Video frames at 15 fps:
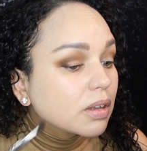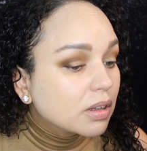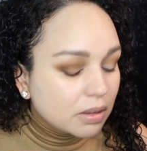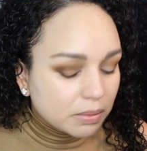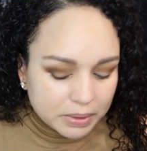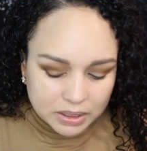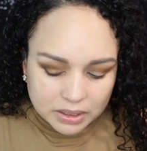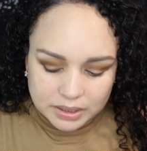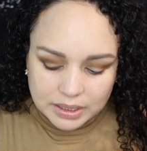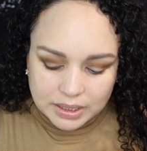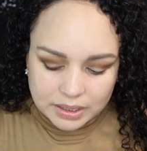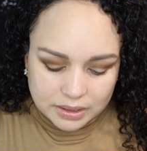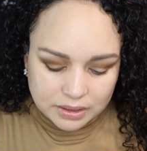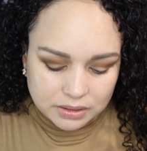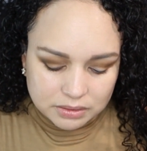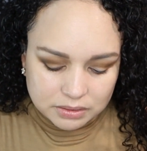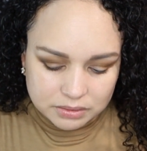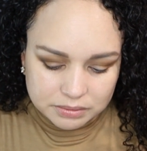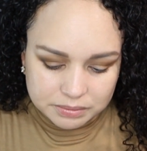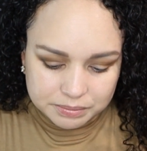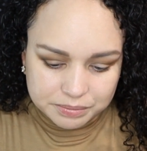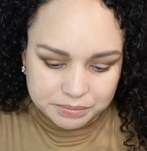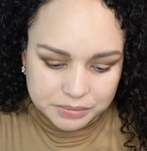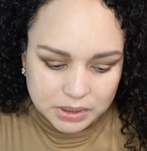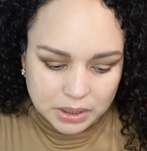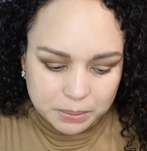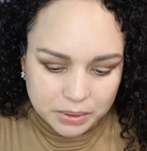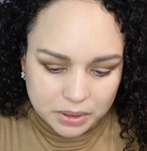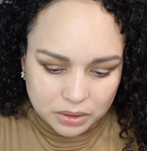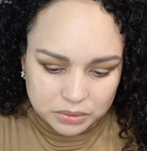let me look at it
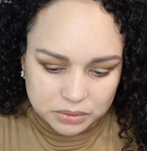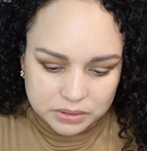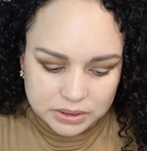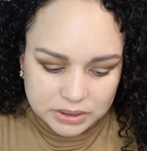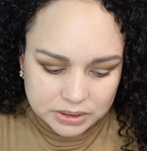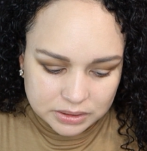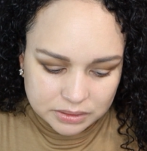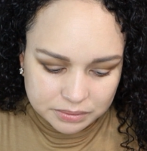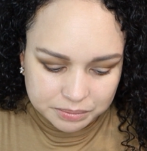up close.